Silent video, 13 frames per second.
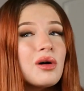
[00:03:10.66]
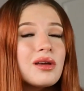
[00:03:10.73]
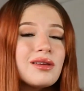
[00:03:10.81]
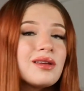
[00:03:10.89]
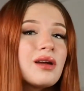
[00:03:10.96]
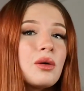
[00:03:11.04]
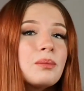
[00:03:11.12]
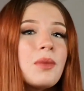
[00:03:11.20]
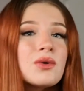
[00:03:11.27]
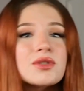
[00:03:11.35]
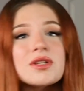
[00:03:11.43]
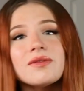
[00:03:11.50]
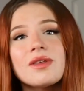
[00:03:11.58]
you know,
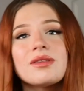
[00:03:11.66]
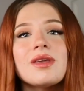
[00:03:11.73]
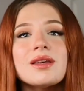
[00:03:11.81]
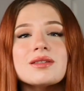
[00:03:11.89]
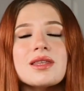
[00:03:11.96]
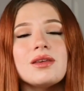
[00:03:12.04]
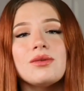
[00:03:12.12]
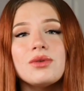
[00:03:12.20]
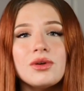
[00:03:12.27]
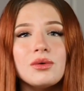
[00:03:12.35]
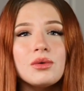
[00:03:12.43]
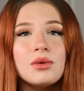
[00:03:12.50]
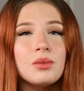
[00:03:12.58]
most of the things that you
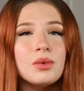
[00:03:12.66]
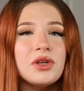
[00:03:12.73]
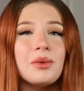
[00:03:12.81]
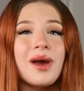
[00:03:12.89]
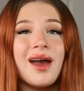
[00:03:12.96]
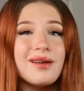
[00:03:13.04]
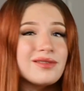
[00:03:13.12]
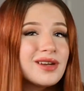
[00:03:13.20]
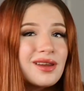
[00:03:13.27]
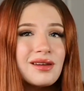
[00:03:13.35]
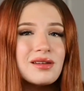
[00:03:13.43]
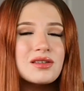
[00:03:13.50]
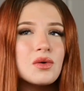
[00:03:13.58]
do when you have an
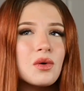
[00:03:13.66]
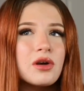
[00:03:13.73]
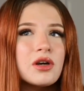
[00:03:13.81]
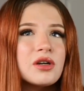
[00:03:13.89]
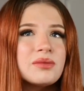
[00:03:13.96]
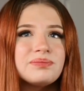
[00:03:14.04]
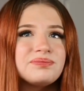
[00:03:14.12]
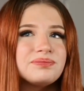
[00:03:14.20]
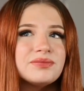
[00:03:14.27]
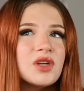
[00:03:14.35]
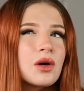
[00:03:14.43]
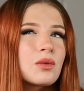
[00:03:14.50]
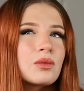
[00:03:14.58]
eating disorder
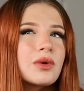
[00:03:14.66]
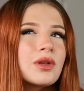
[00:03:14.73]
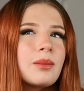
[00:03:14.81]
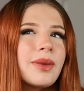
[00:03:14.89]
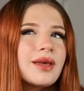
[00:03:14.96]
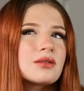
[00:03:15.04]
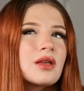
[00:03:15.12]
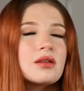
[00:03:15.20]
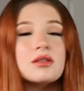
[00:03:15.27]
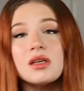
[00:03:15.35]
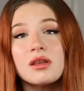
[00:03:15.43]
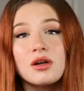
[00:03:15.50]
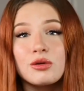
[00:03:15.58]
don't really make sense
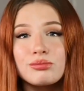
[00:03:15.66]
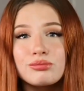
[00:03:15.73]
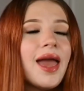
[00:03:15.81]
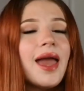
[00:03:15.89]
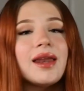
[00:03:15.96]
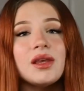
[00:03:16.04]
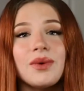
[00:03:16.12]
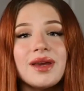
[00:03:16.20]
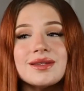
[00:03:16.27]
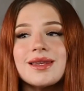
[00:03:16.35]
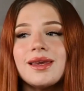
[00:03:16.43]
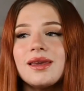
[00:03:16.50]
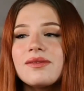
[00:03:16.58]
either. Anyways,
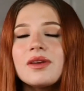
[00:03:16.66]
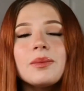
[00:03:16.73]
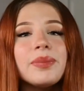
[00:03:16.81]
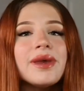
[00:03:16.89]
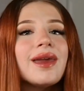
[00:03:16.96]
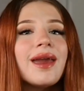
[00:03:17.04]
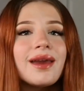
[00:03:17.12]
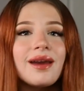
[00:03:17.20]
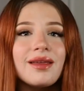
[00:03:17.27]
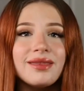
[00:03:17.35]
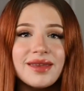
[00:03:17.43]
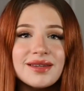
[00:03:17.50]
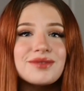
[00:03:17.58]
even
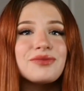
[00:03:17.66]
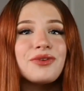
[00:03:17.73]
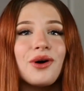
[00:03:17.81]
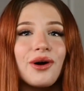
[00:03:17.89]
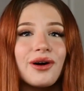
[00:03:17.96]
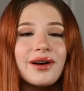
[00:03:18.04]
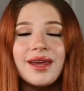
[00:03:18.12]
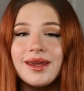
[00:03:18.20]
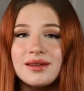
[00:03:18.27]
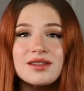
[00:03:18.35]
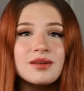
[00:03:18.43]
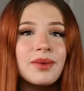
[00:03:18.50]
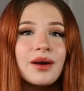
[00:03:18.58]
being this far
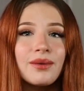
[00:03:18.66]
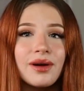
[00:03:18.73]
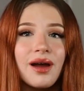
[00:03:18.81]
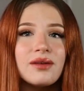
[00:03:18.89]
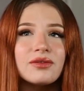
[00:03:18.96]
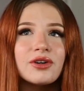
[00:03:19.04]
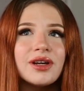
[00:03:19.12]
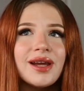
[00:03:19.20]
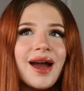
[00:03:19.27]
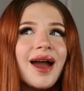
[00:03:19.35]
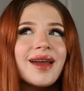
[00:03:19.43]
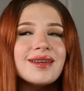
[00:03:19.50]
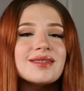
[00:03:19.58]
into my recovery,
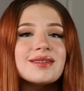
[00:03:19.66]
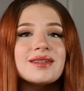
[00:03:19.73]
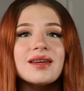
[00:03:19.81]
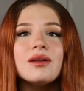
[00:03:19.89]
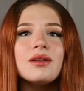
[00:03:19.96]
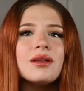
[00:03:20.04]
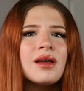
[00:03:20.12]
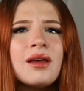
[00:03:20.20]
I still